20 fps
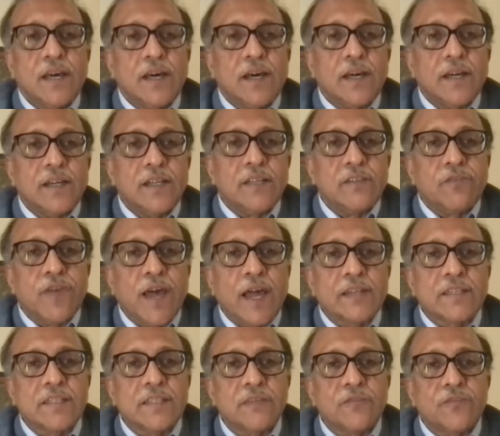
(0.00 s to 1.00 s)
In
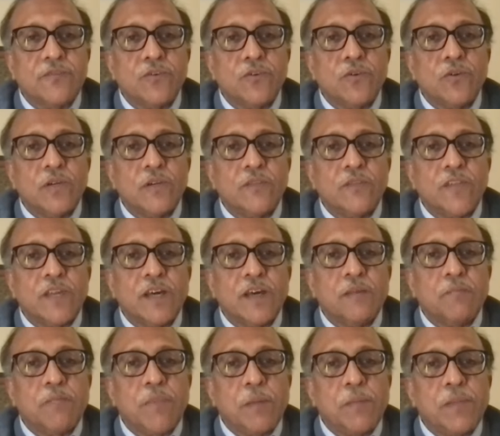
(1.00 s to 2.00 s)
fact, if
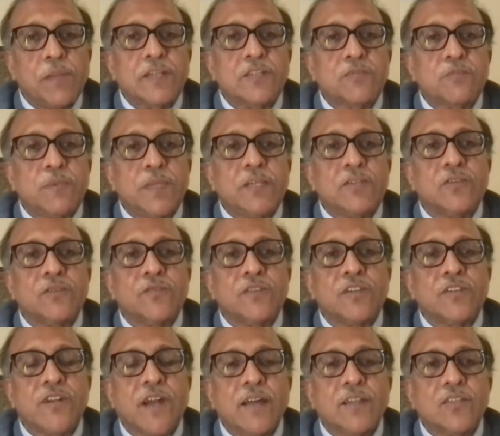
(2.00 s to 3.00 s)
the public speech of the
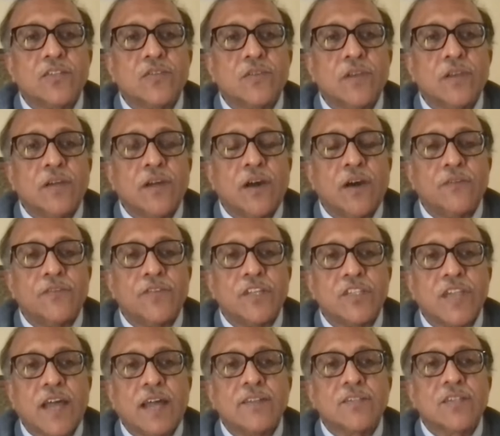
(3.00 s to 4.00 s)

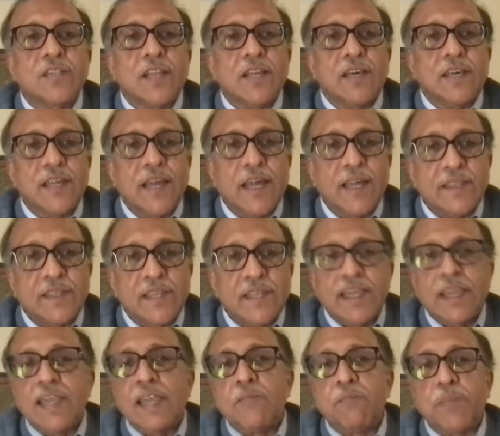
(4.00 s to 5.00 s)
Chancellor at the
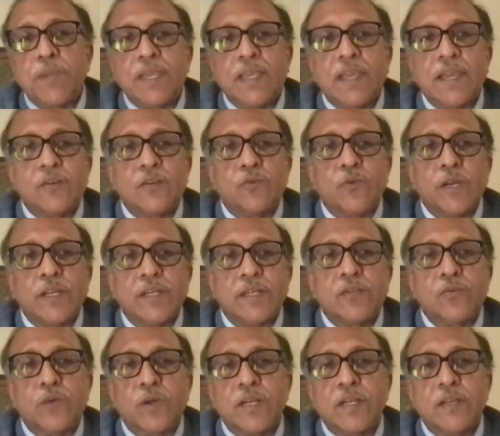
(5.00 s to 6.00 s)
APK
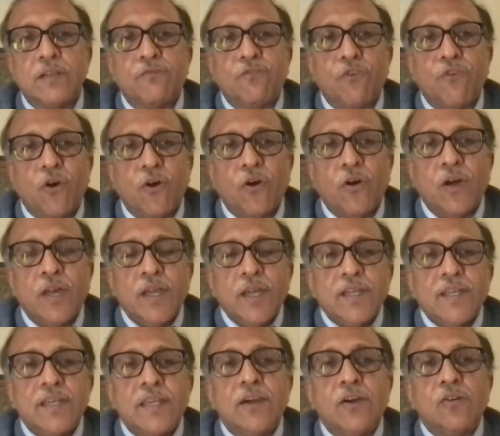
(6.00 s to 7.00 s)
2024,
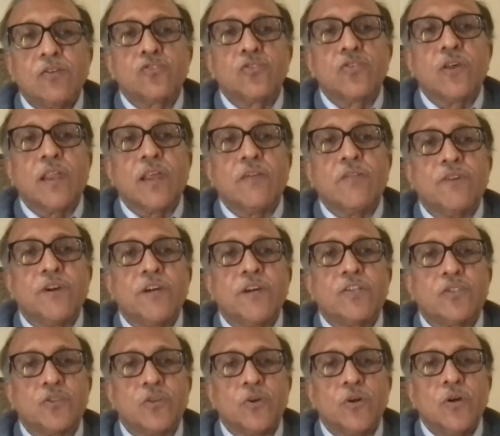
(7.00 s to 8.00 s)
he also
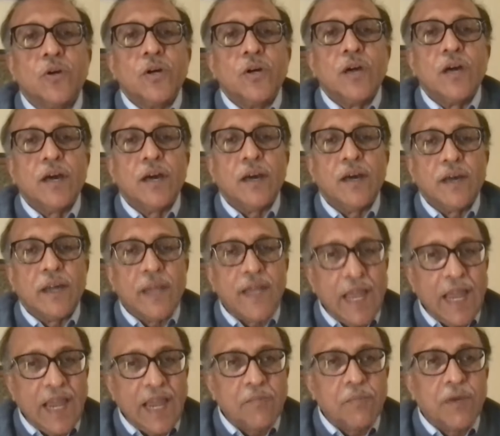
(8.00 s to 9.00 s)
referred to
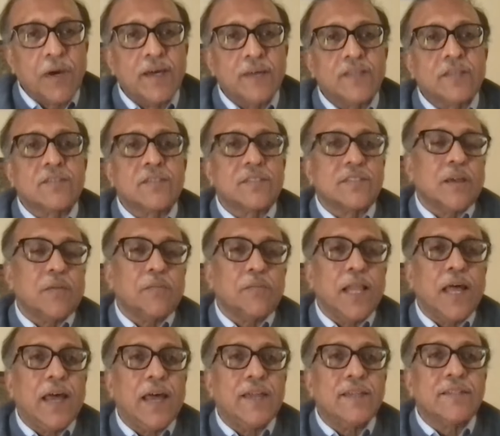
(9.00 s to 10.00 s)
Airbus
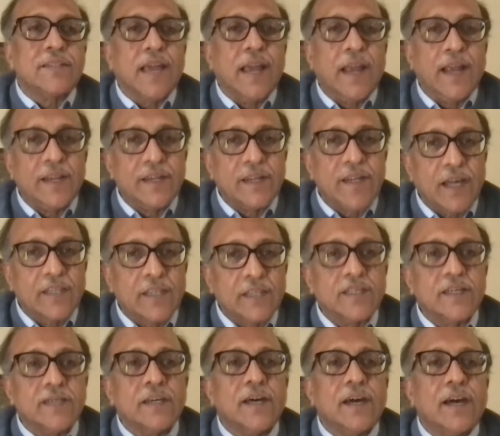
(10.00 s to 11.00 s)
supplies and
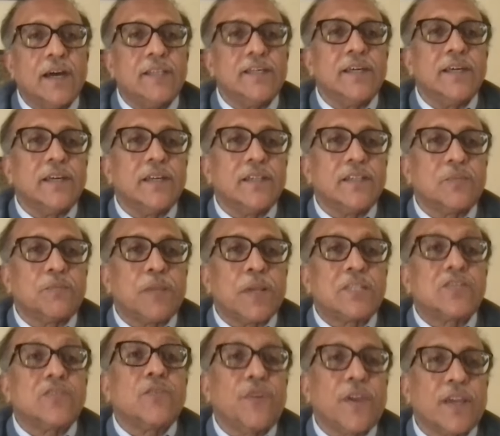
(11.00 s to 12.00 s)
other
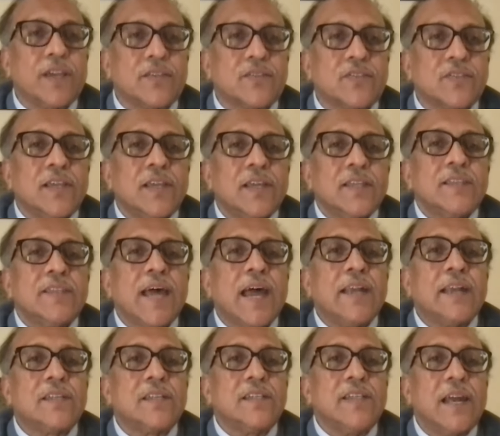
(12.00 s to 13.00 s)
specifics
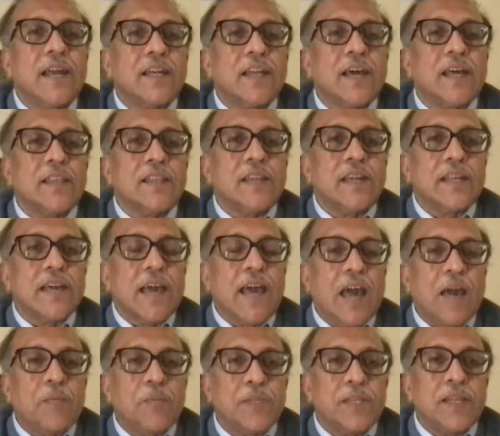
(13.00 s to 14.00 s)
that are
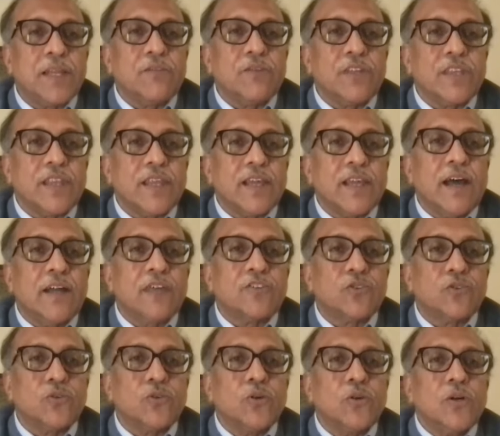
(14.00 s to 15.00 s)
happening with regard
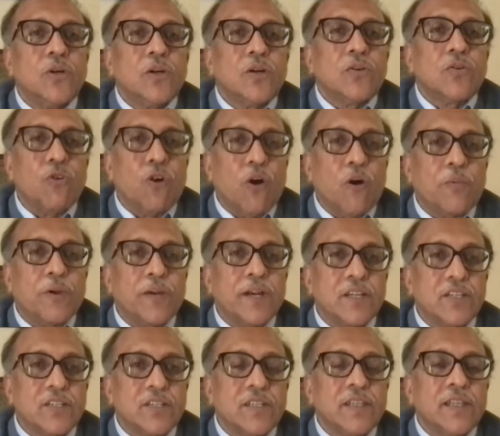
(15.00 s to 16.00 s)
to
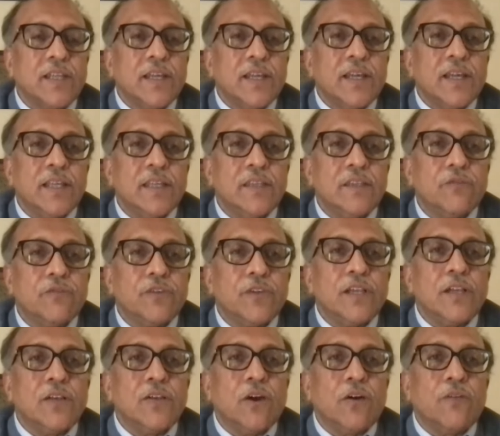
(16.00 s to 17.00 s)
cooperation in the
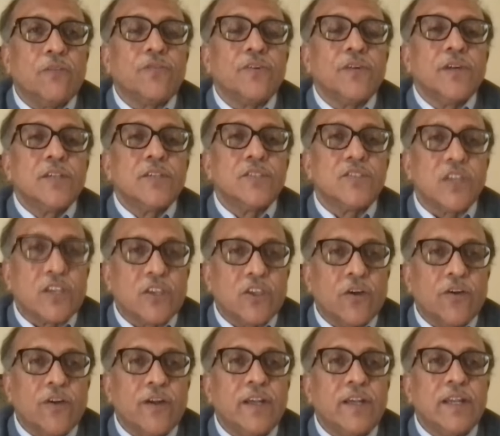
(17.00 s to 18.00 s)
field of
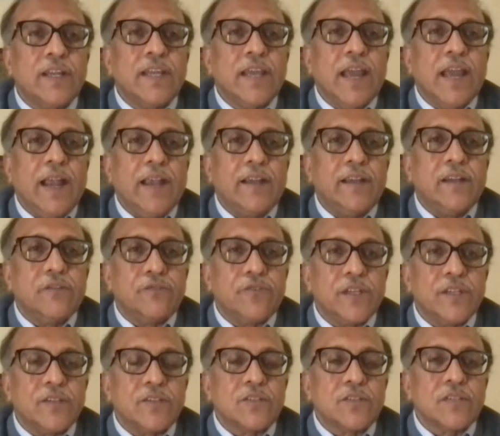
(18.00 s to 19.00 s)
security and
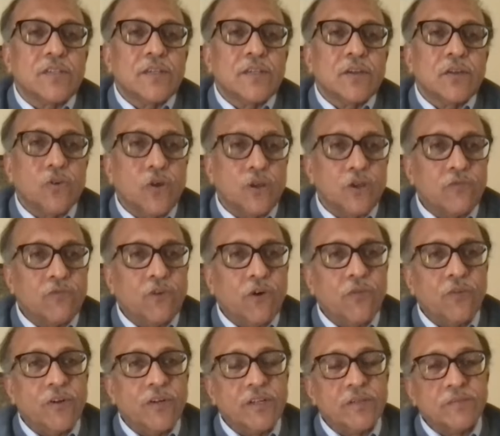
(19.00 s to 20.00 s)
defense going
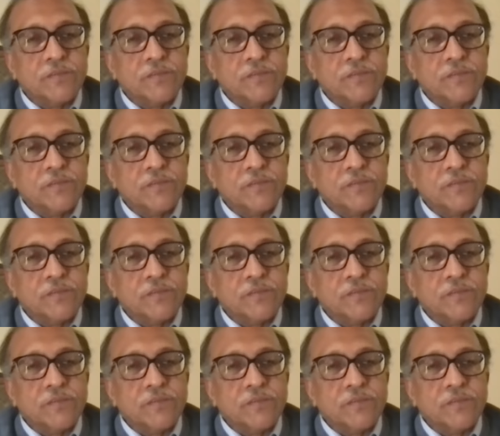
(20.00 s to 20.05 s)
forward.